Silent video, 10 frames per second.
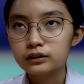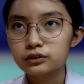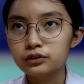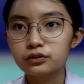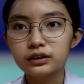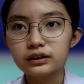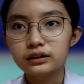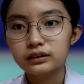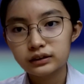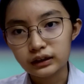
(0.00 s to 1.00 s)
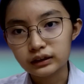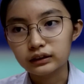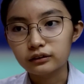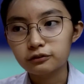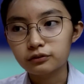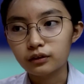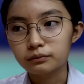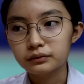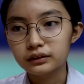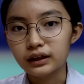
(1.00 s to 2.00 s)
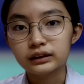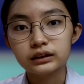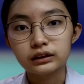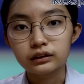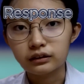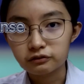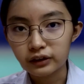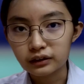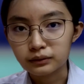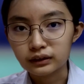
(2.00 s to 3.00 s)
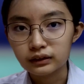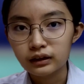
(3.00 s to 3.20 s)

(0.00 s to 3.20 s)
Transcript: to the signal from the external environment.